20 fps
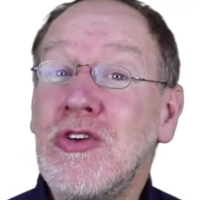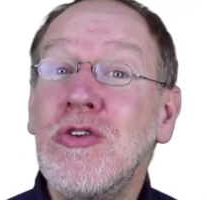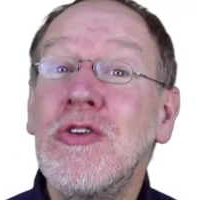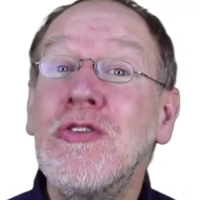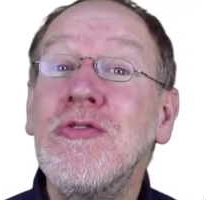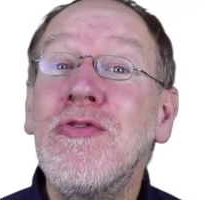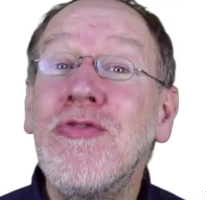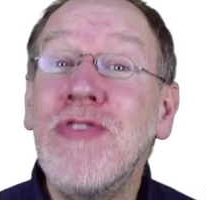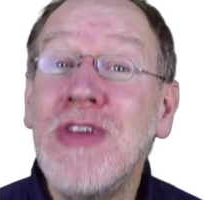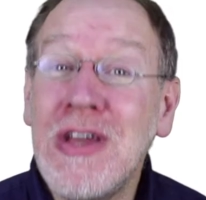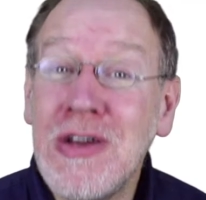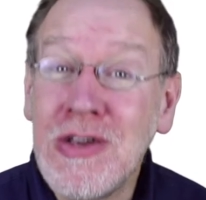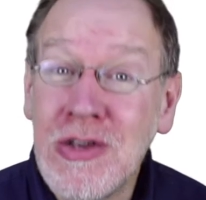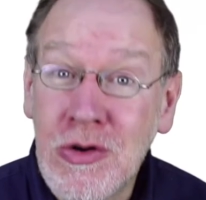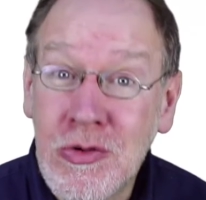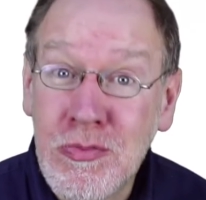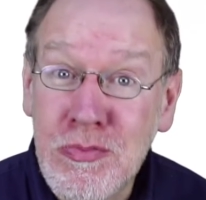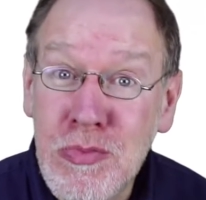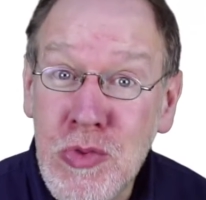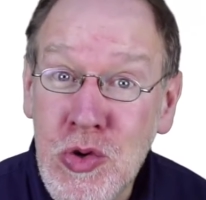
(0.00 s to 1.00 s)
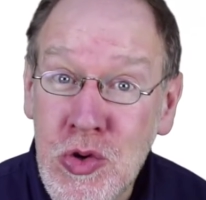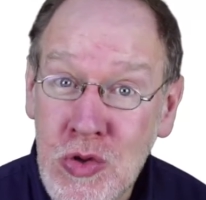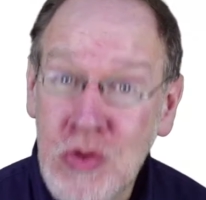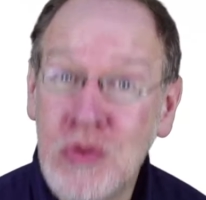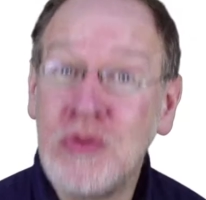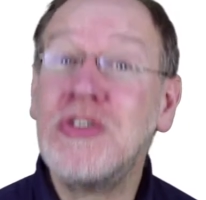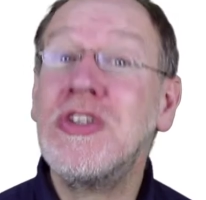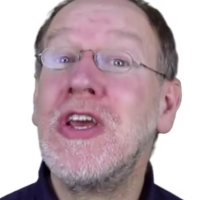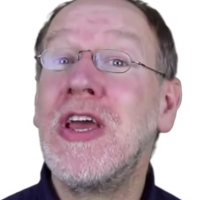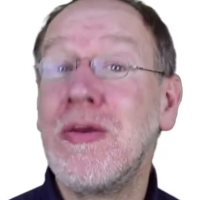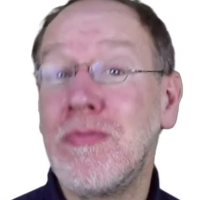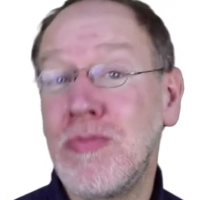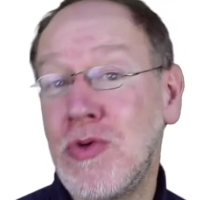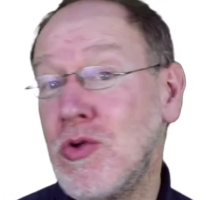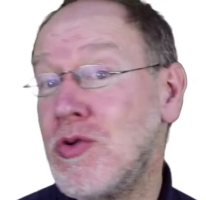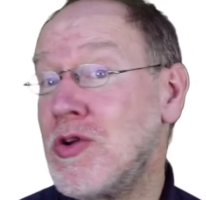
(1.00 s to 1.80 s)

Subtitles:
You can feel your mood dip,